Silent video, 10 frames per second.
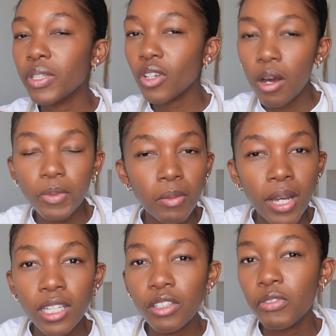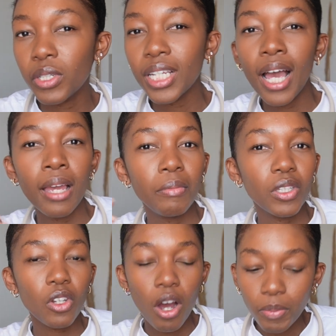it's optimized for time,
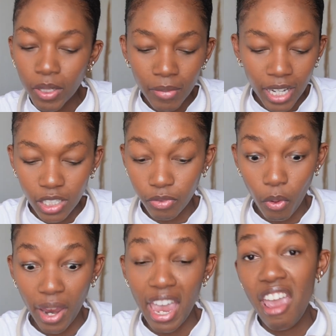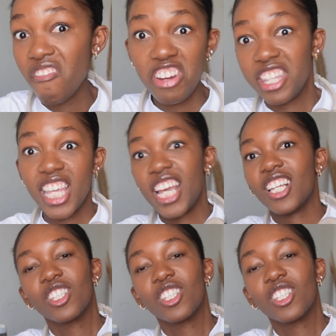it's optimized for everything.